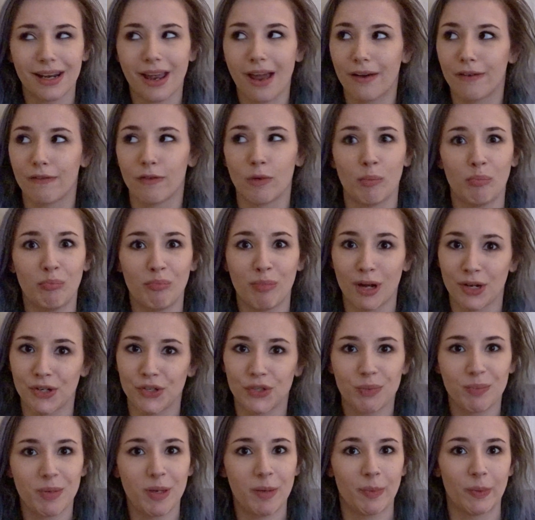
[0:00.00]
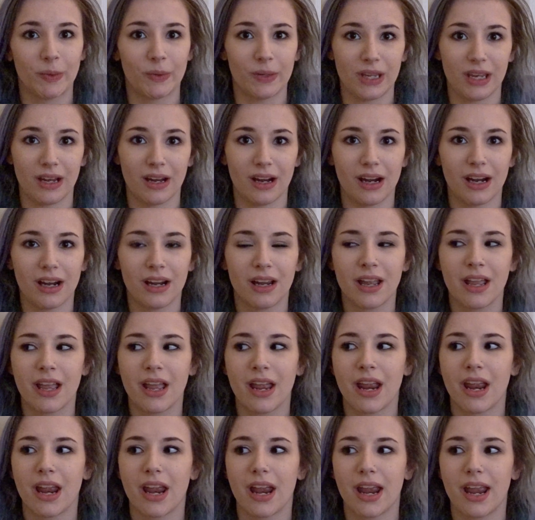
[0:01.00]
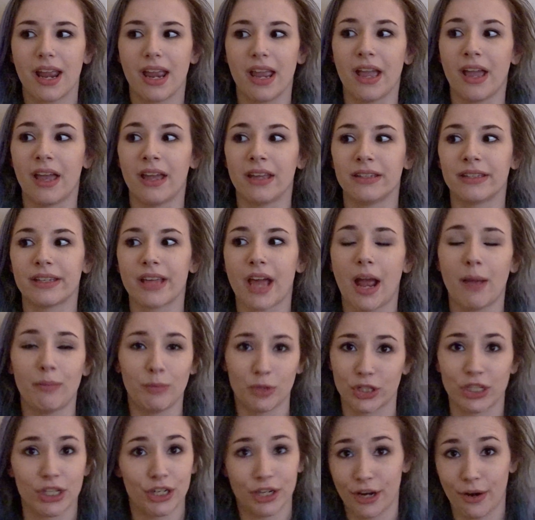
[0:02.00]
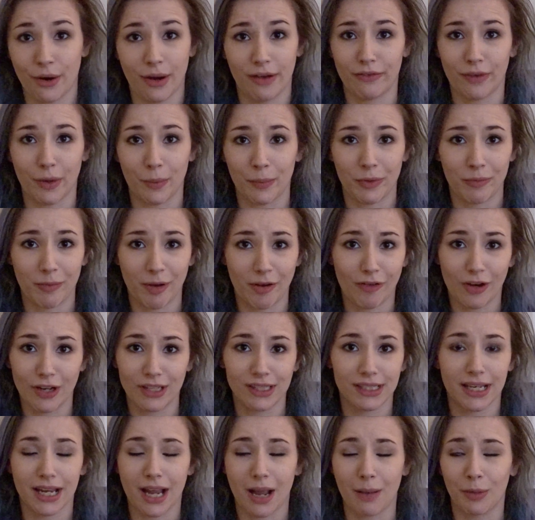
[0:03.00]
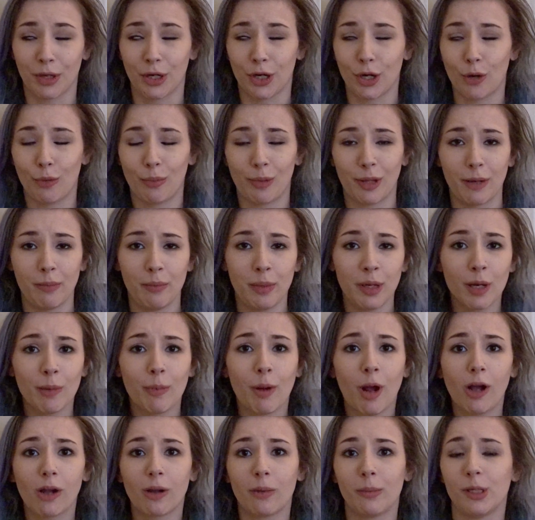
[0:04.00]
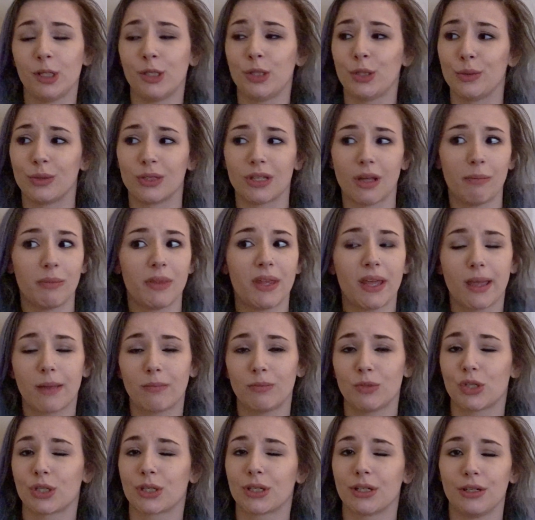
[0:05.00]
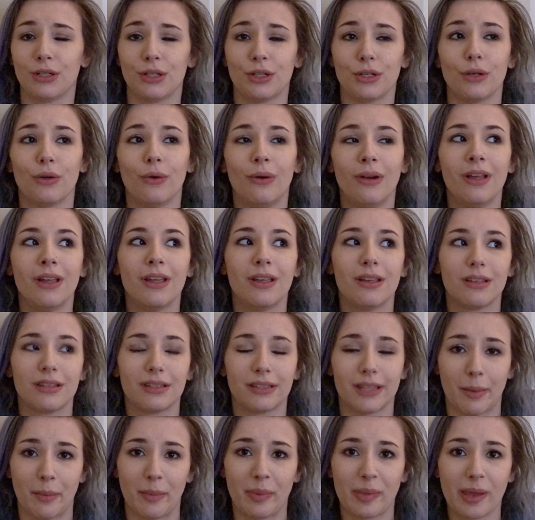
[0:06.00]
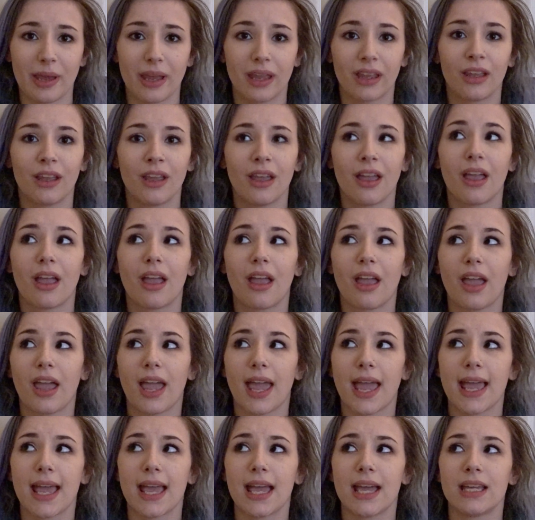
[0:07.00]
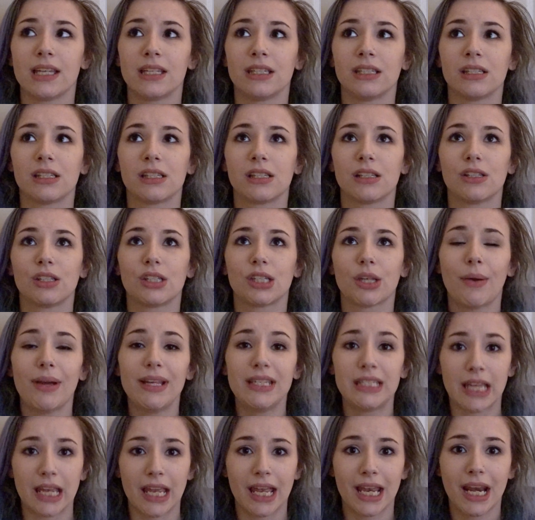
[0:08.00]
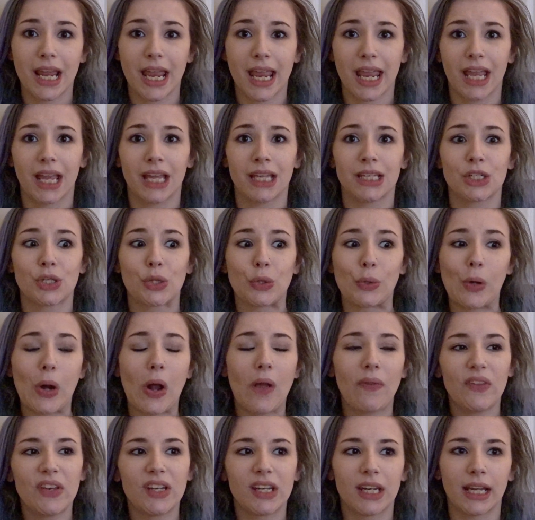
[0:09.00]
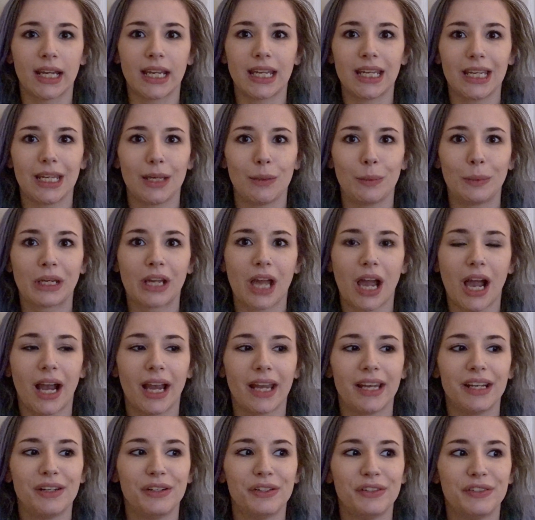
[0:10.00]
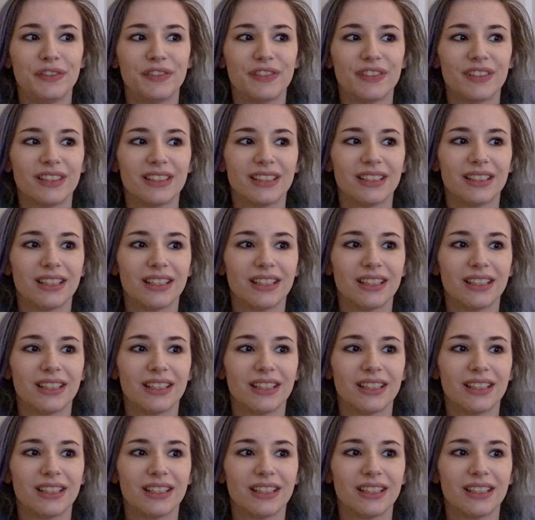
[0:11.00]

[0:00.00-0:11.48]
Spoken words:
out of a bunch of people here, and I'm just gonna go have fun with my friends. Like, I'm gonna go play beer pong, I'm gonna do something. I'm just gonna do something. And so I did, and throughout the night, he would kind of